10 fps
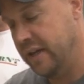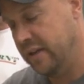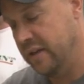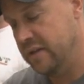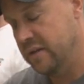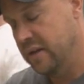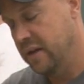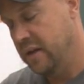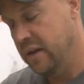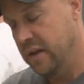like this,
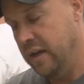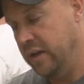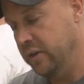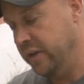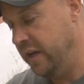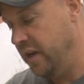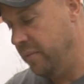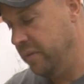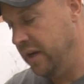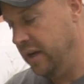and you'll end
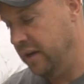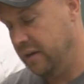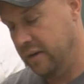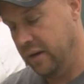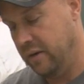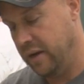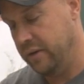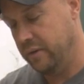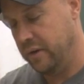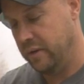up getting, you know, I'll
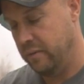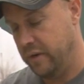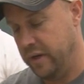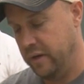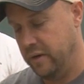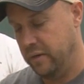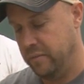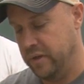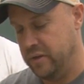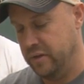do another one here,
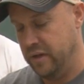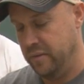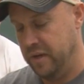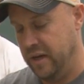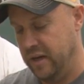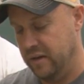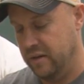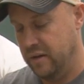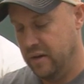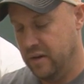but you'll end up getting
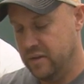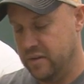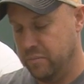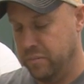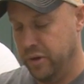some